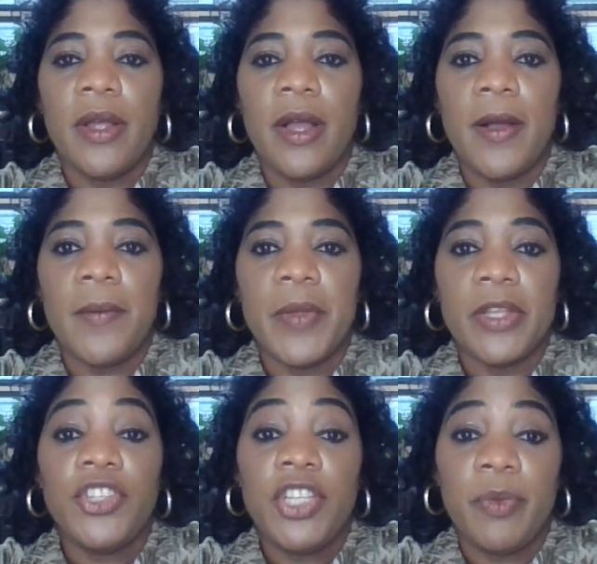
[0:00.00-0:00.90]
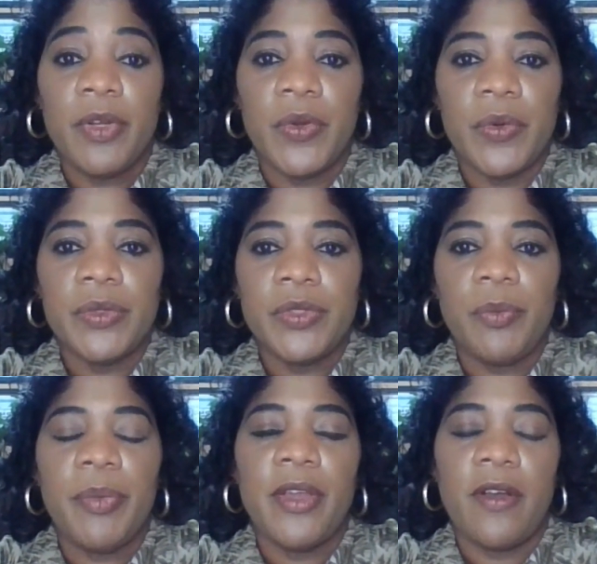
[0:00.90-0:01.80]
a cheaper loan to
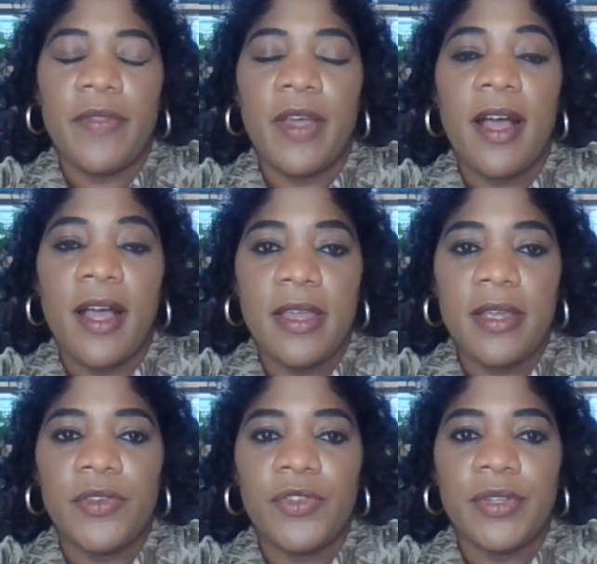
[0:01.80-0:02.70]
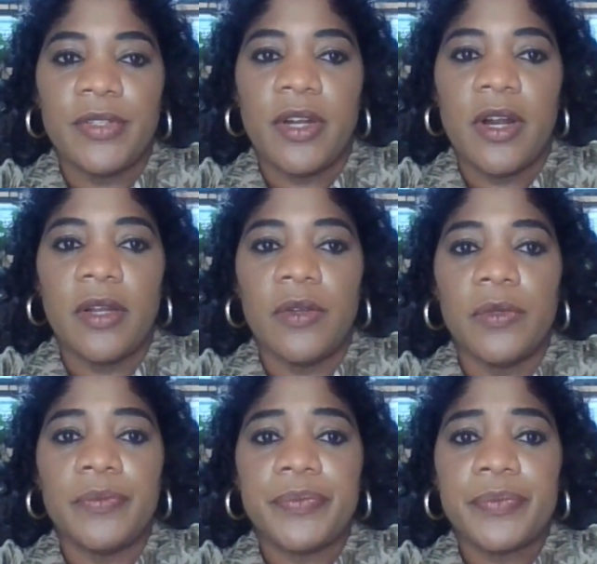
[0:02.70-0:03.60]
pay off the high interest car
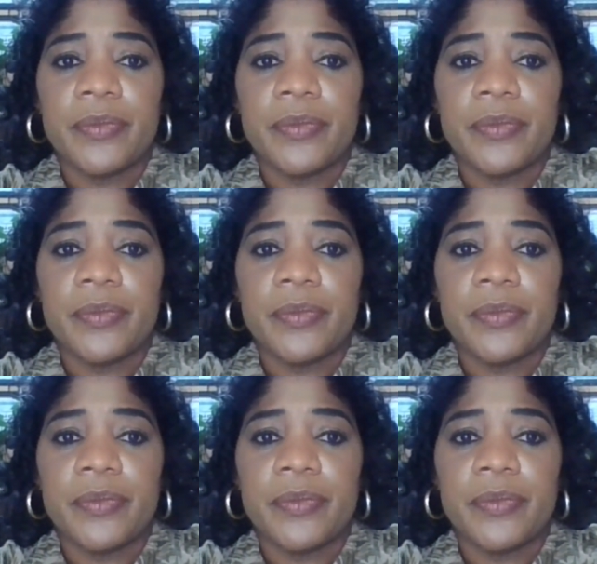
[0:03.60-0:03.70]
loan.